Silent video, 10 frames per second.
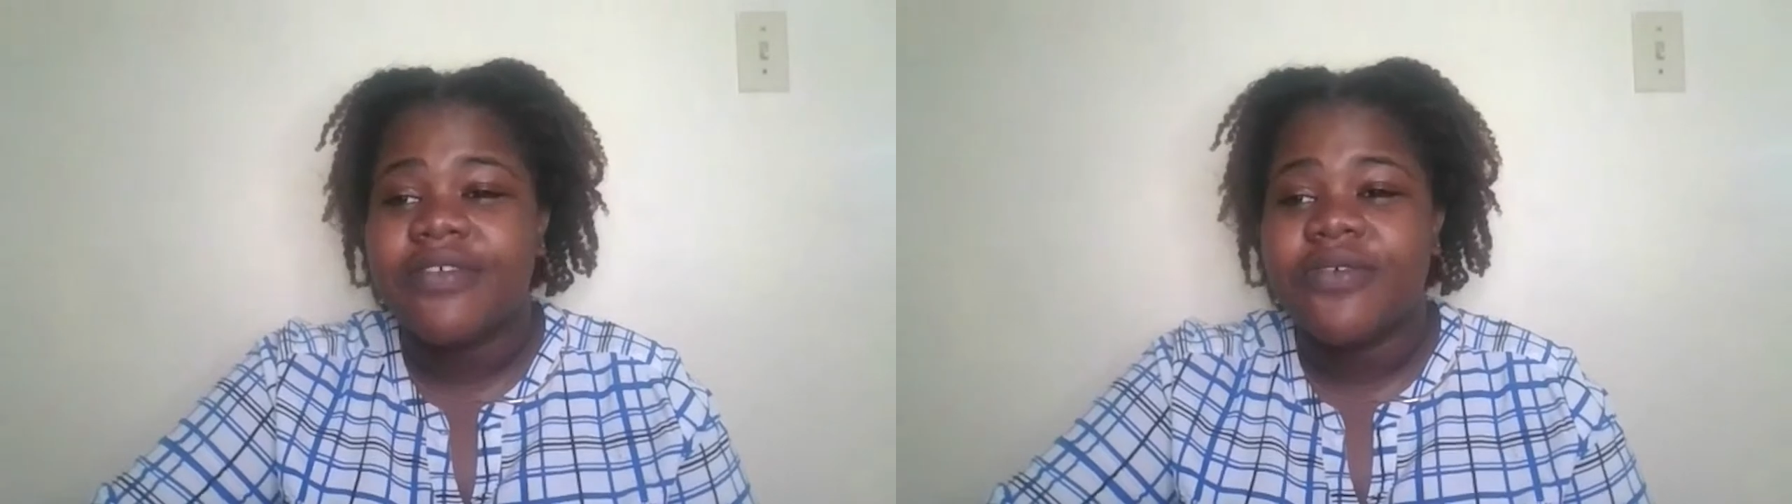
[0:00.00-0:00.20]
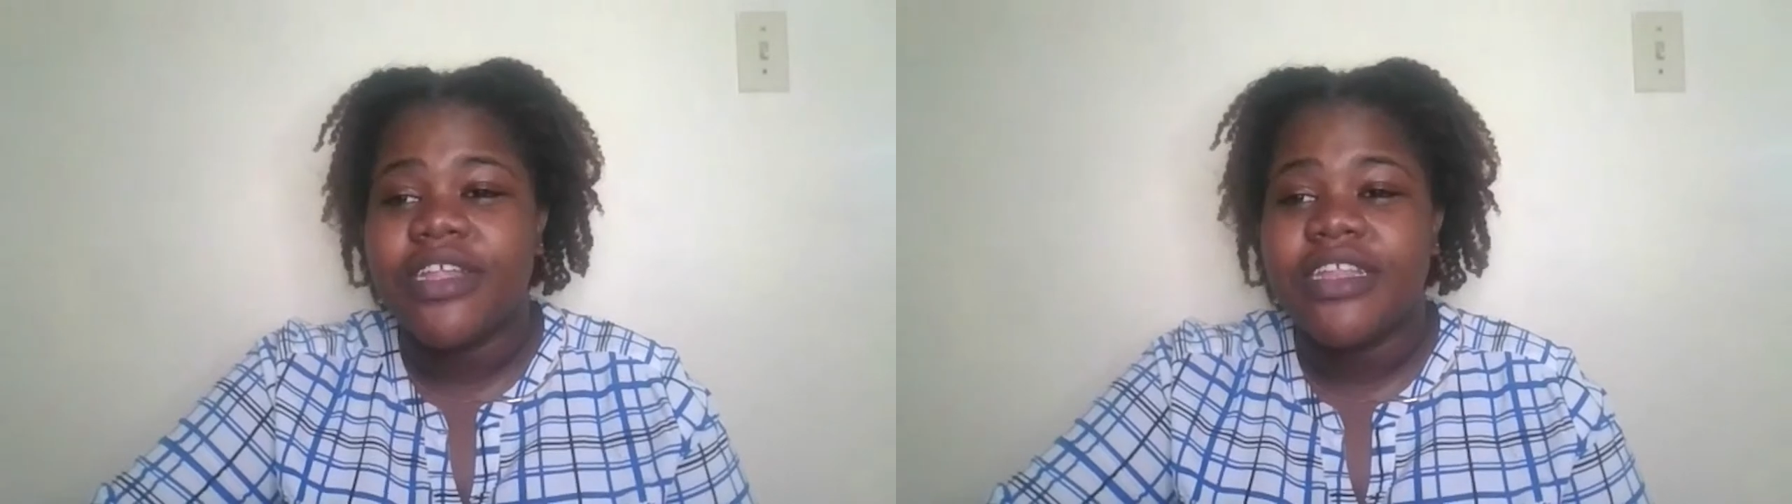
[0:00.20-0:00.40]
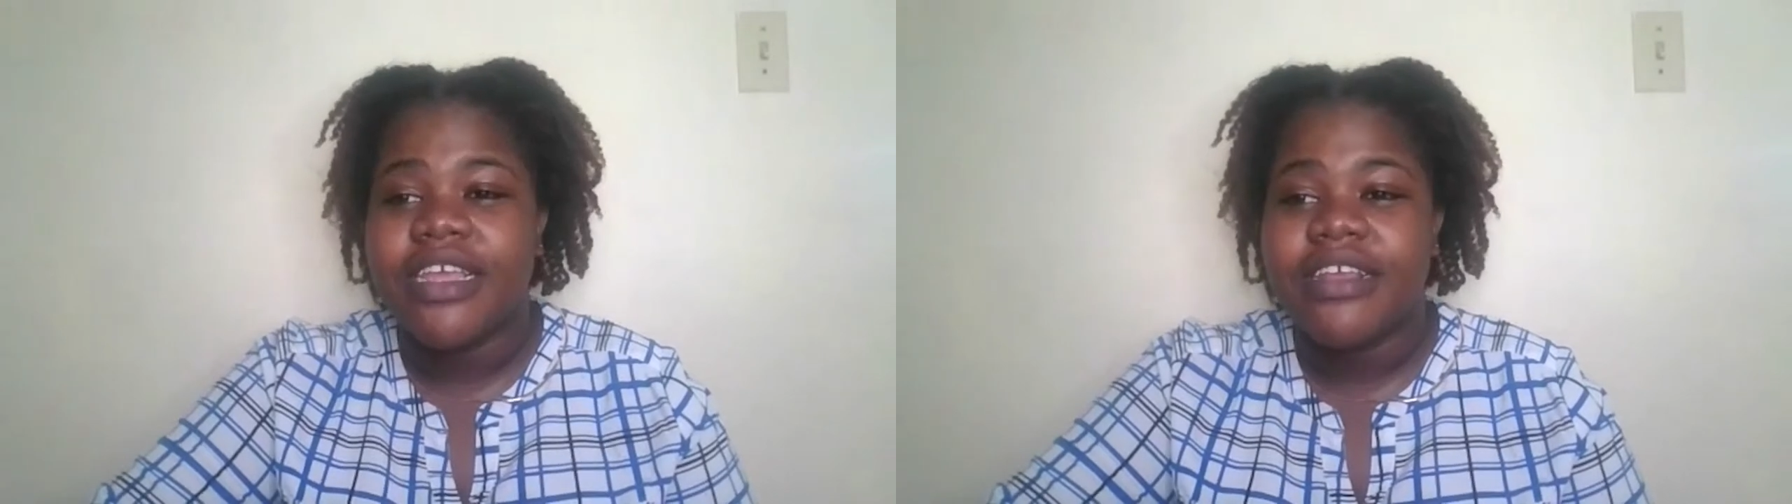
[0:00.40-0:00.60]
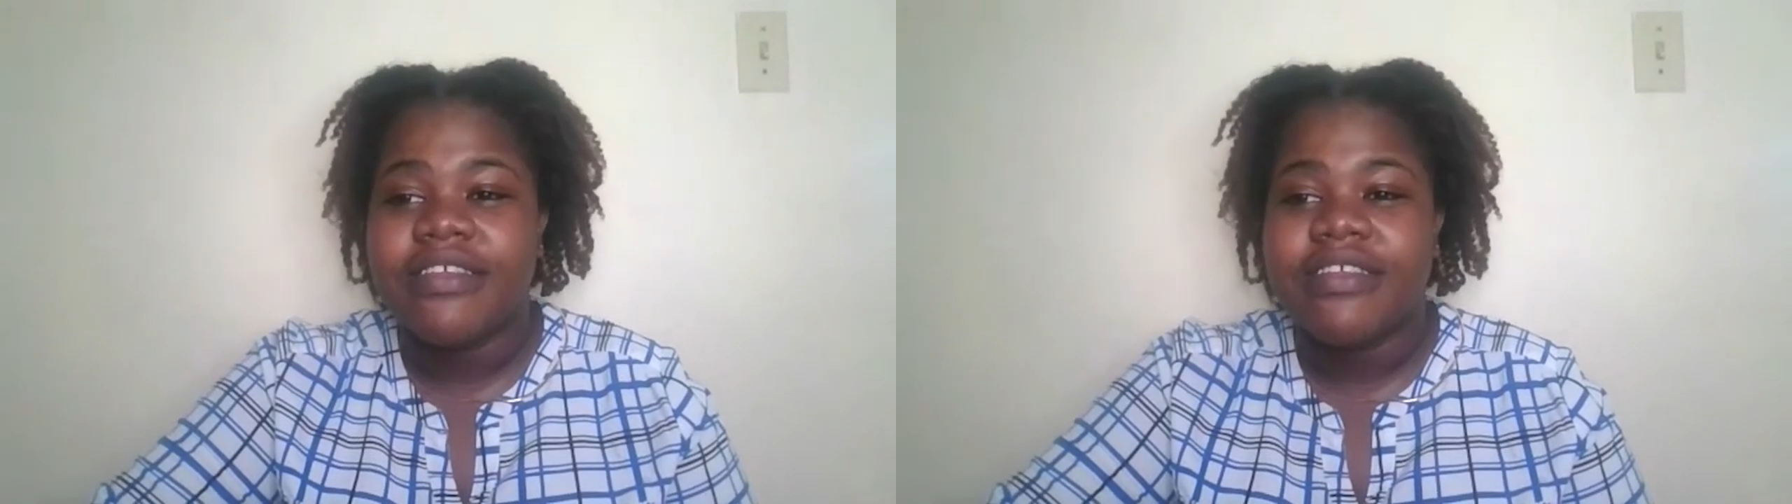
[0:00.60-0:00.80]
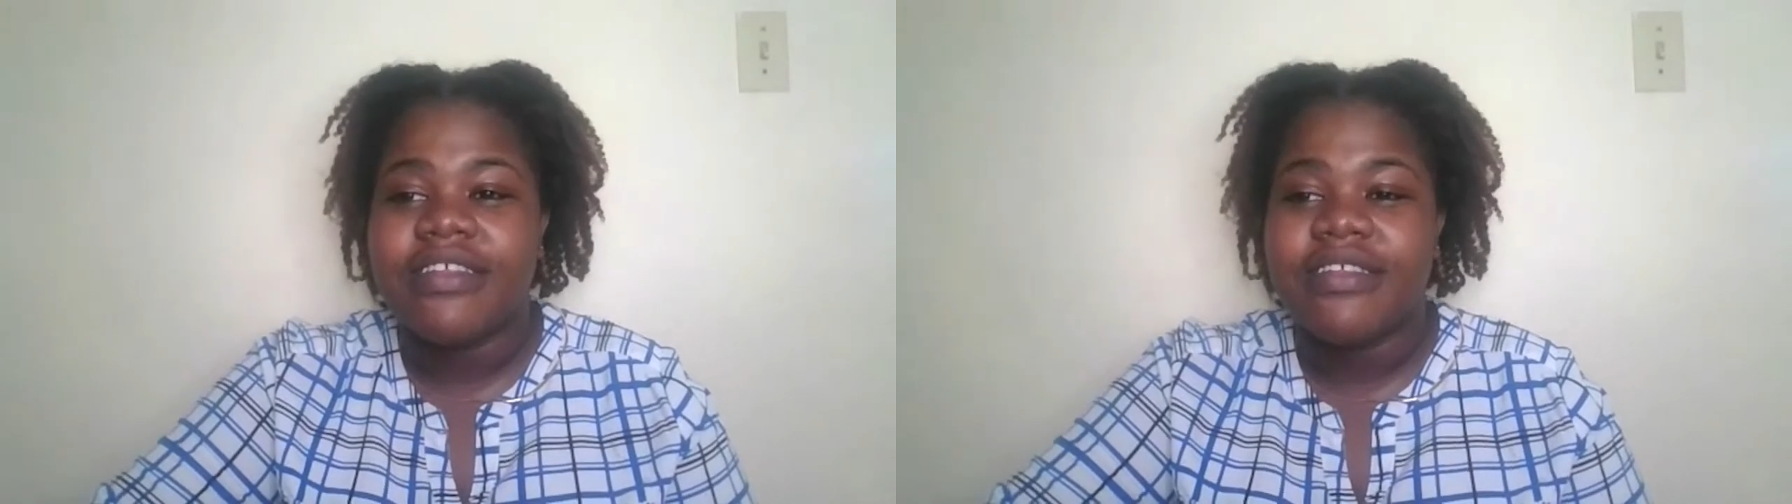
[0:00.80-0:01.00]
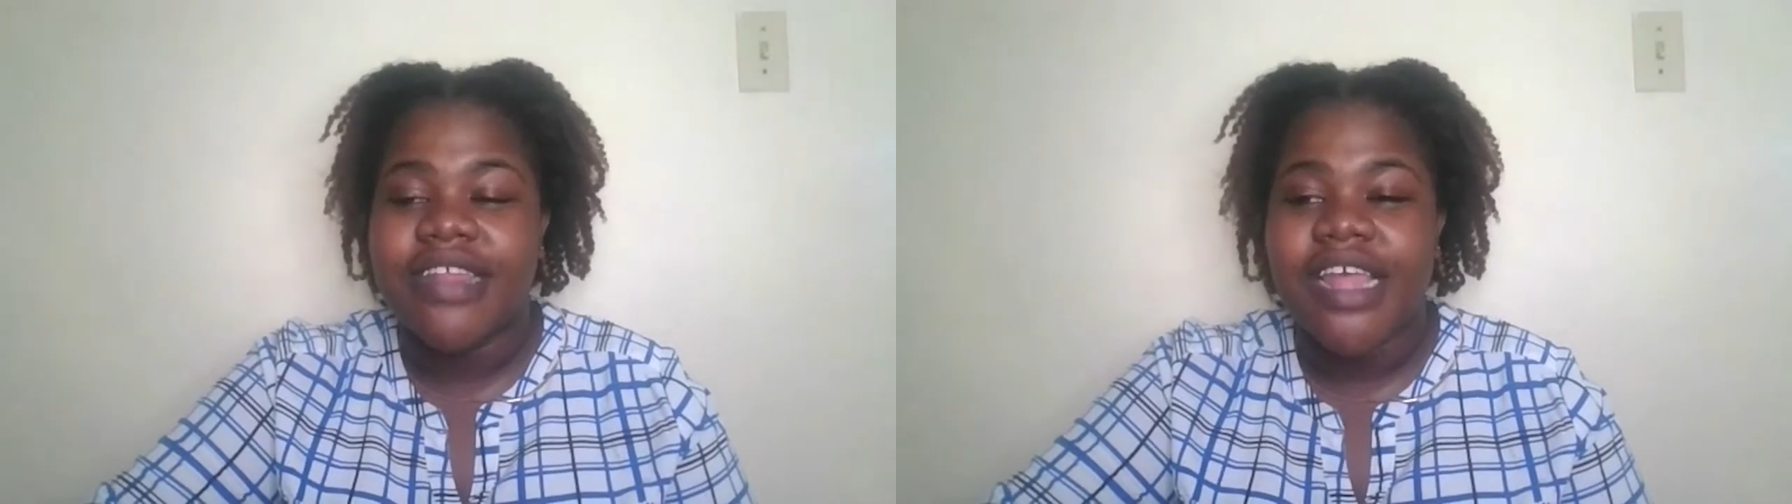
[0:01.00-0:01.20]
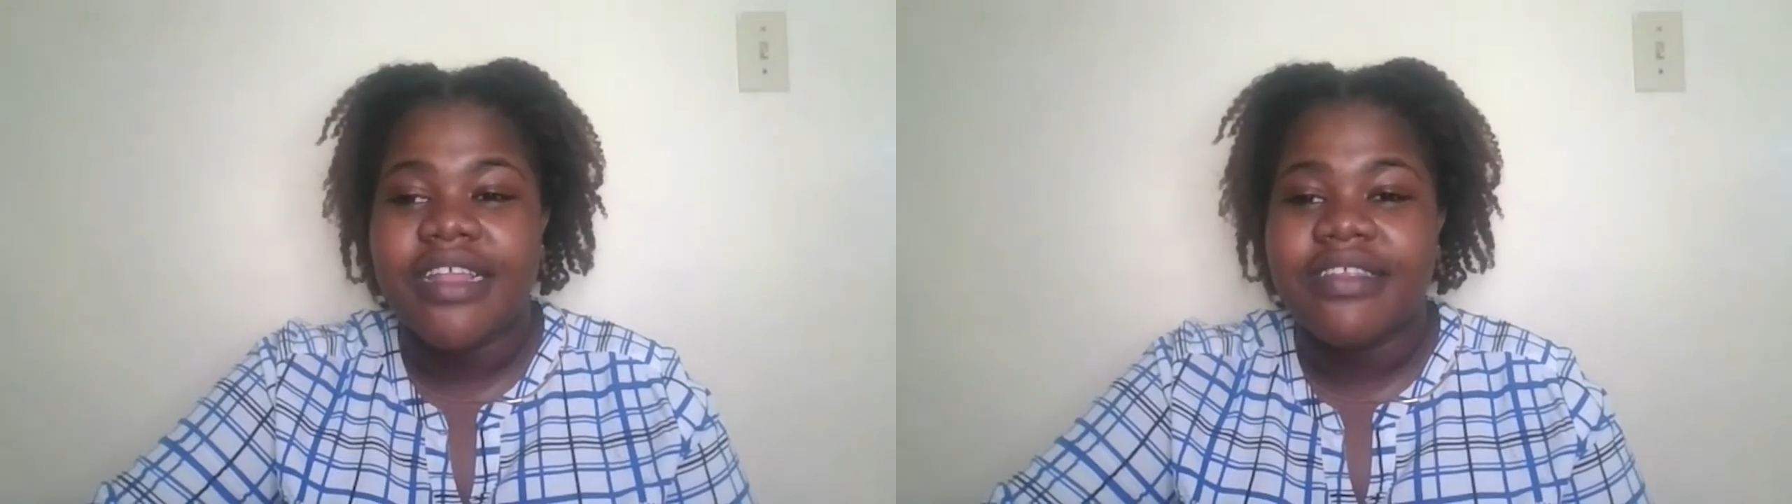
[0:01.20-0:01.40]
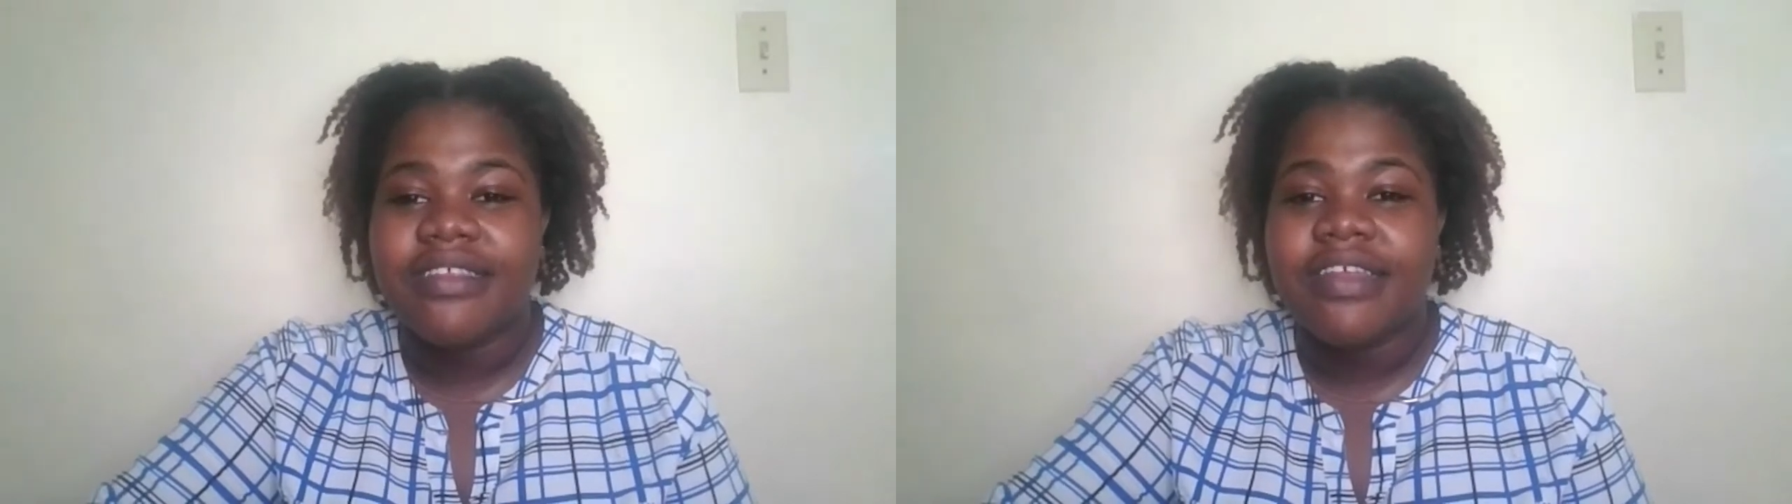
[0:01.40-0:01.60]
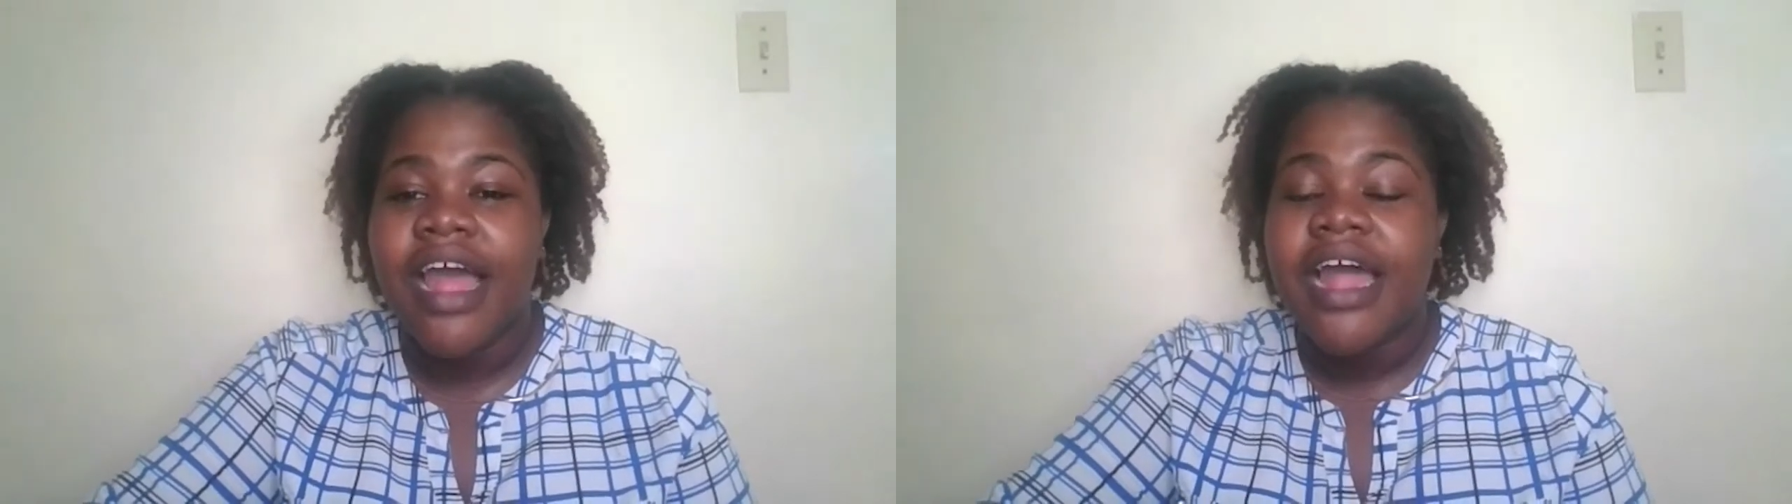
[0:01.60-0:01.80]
school in Kingston states